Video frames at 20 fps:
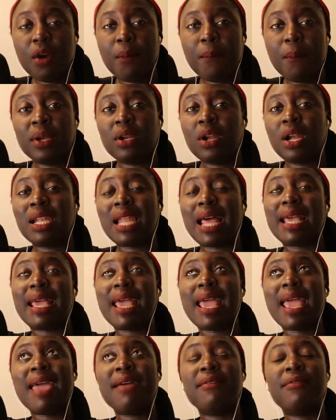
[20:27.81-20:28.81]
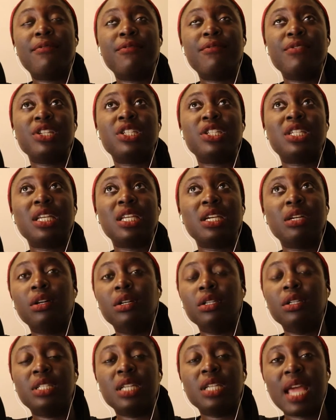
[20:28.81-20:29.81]
But not like every
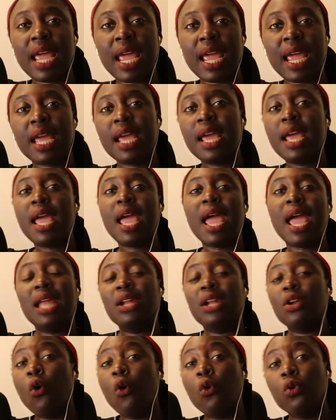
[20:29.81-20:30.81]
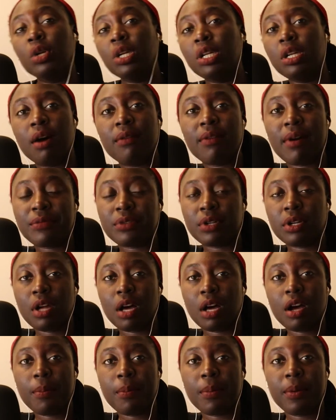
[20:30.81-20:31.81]
single day and only love after
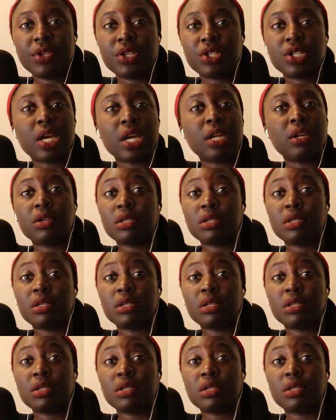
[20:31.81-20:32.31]
lockup on this channel,